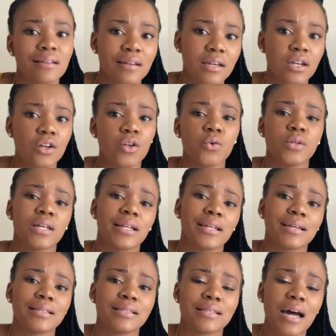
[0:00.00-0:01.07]
include a
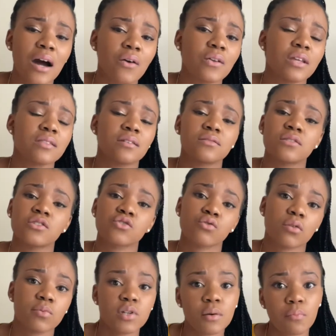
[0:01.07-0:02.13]
link down in the
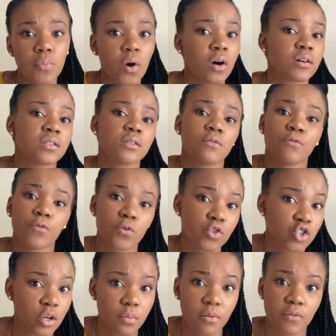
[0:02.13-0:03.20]
description box for
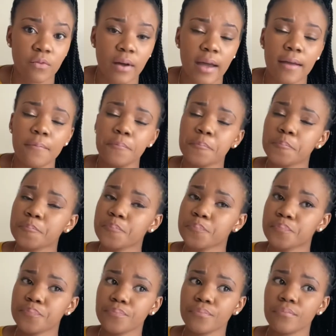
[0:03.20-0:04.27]
Shopify.
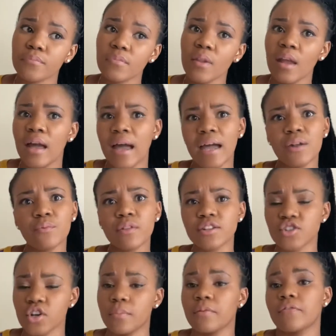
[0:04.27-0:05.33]
And with
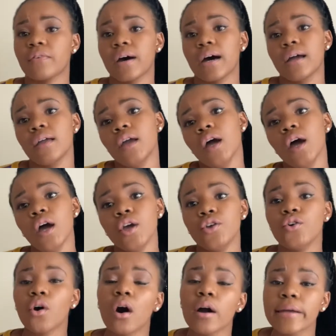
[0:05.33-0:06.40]
Shopify,
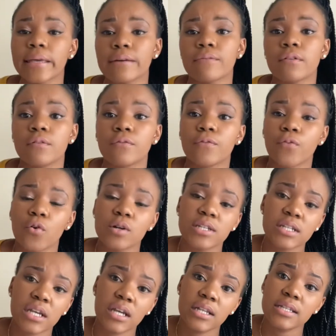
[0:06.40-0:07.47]
you are given
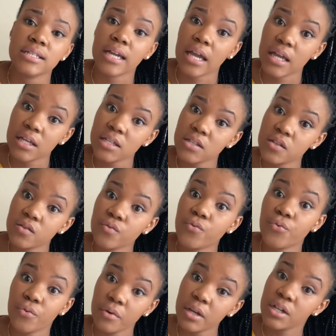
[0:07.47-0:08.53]
14 days
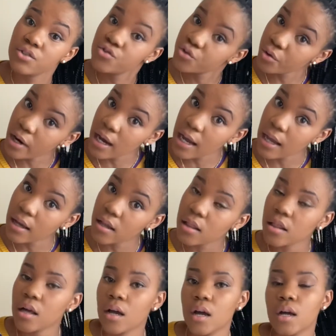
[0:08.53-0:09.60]
free
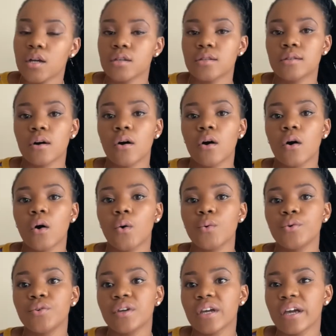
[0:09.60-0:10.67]
trial, so
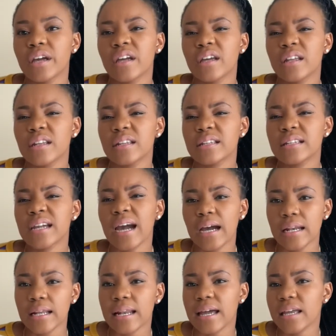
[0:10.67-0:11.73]
you can
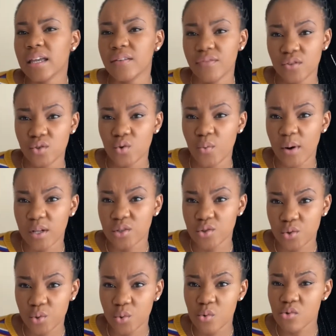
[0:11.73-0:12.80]
kind of like, if you do want
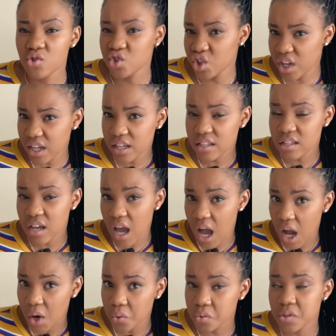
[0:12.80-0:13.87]
to, check it
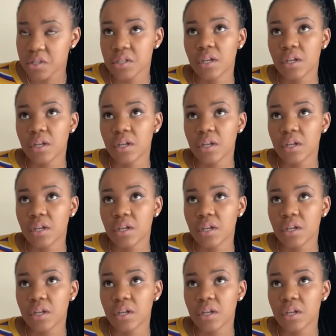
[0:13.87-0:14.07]
out.